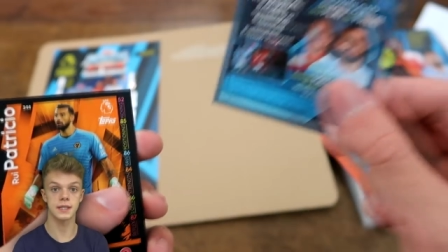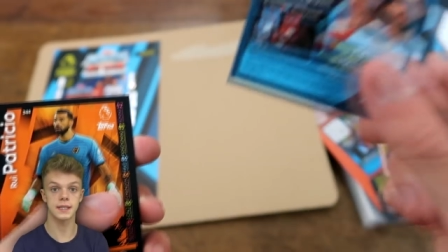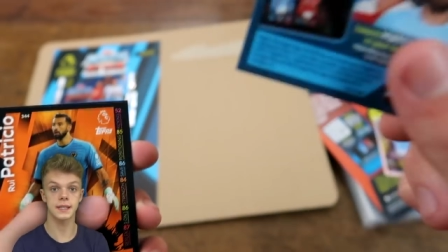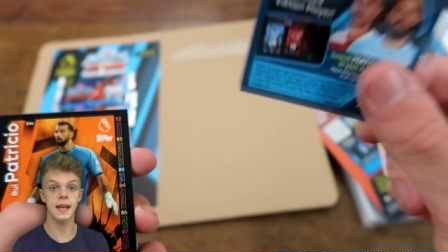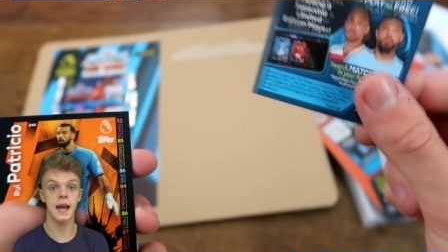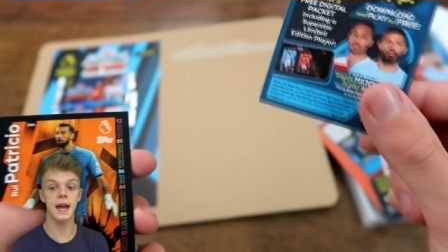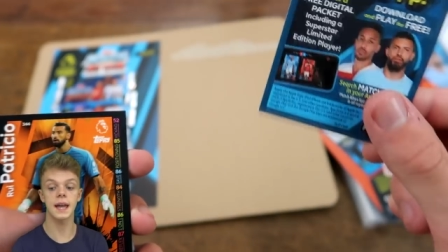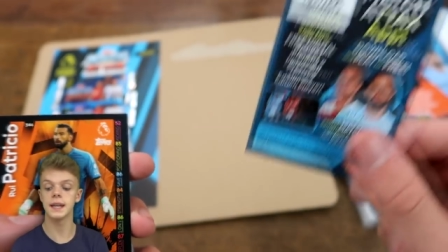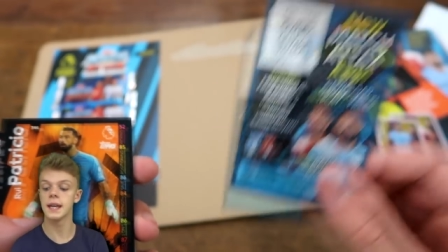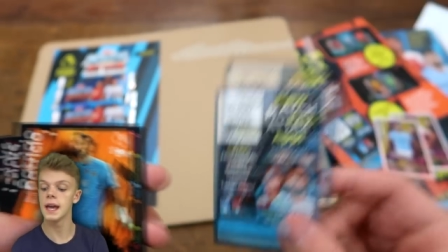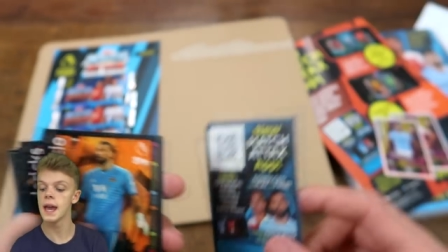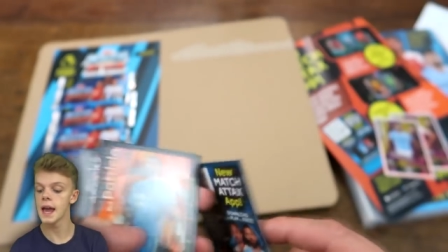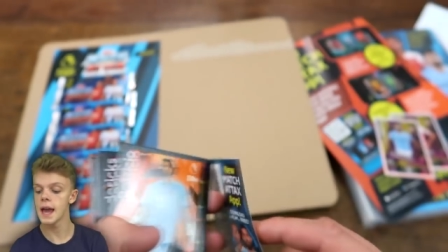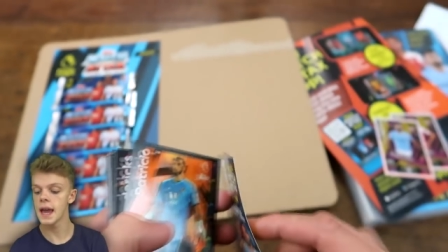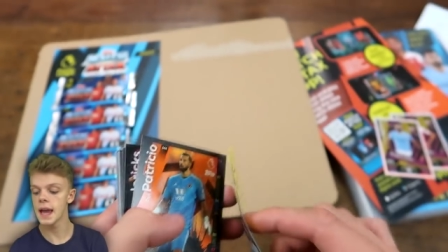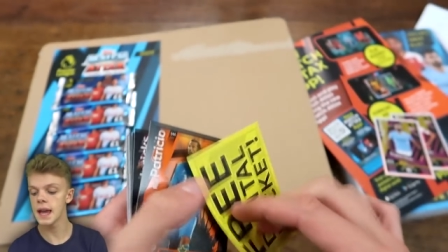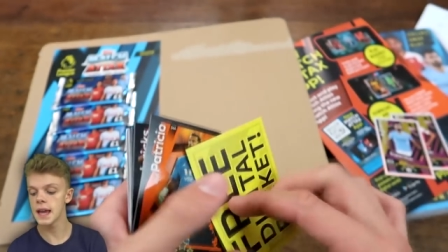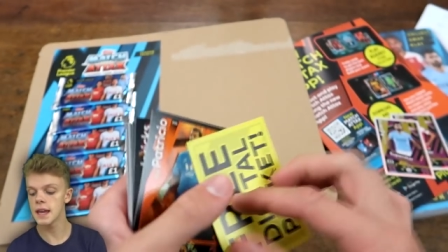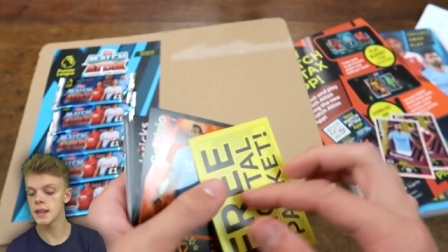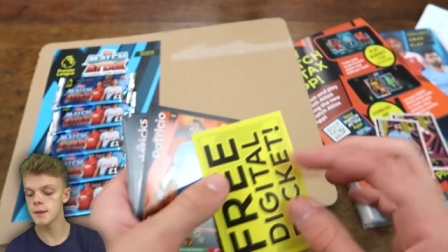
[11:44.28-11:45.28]
scan
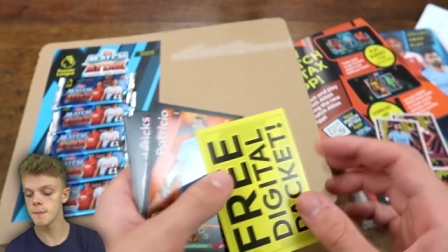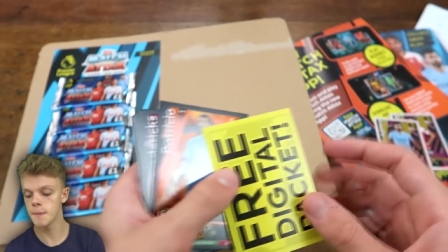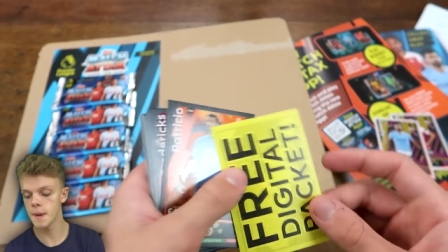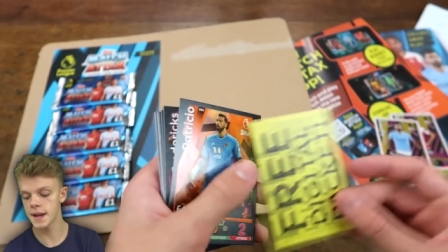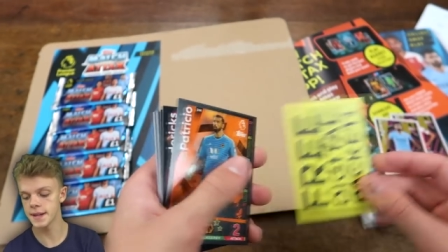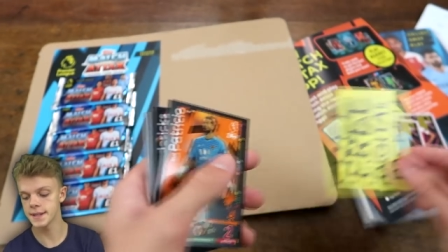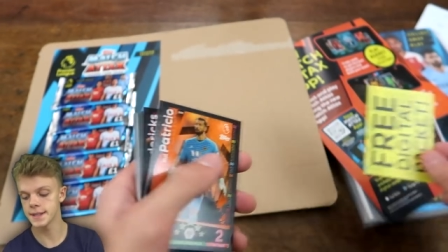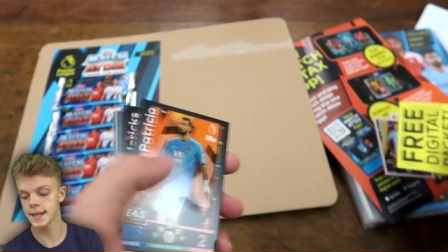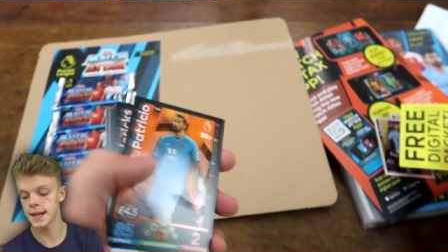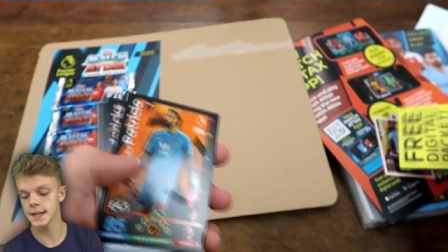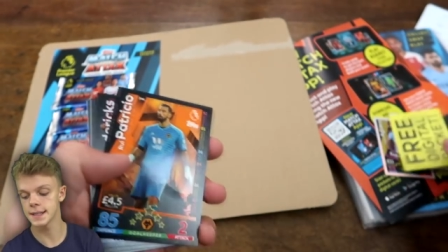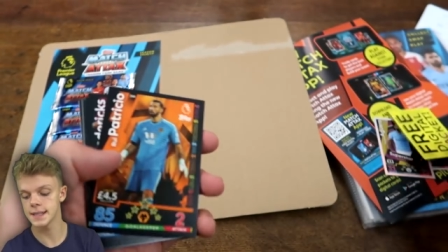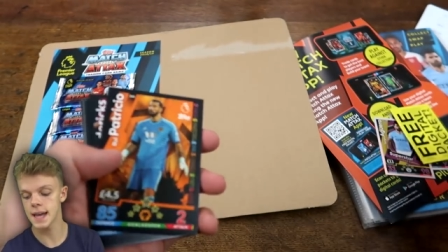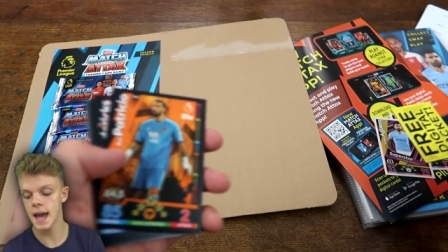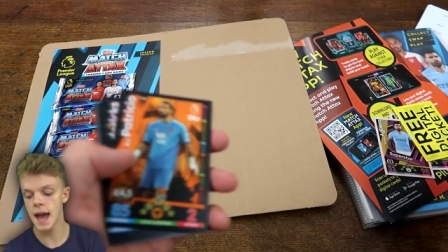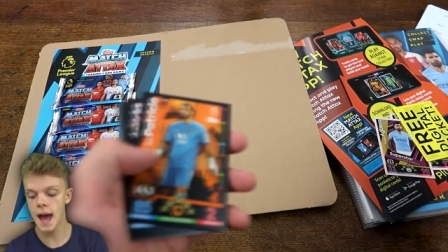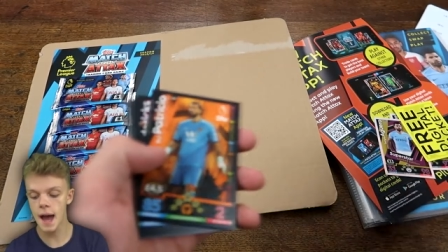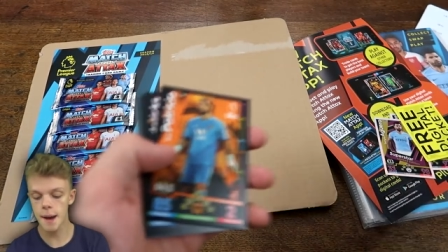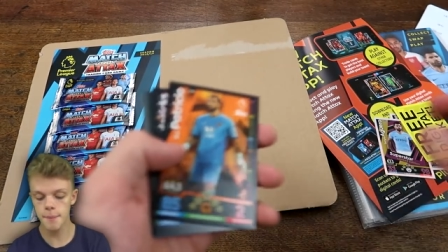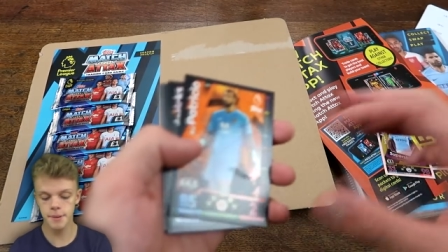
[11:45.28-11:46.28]
in the Match Attax
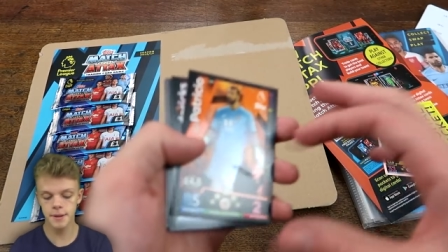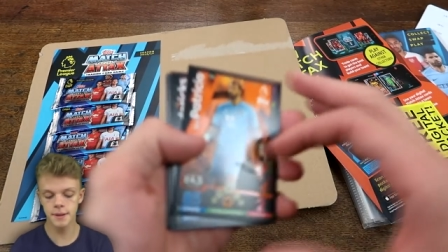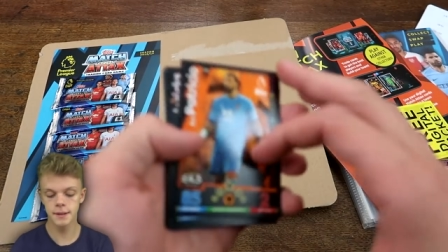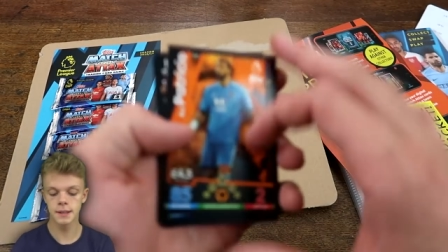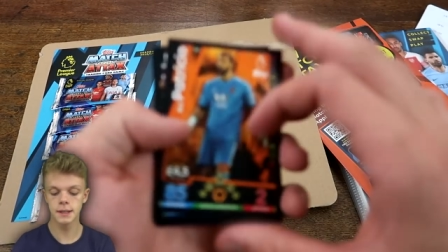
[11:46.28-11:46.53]
app.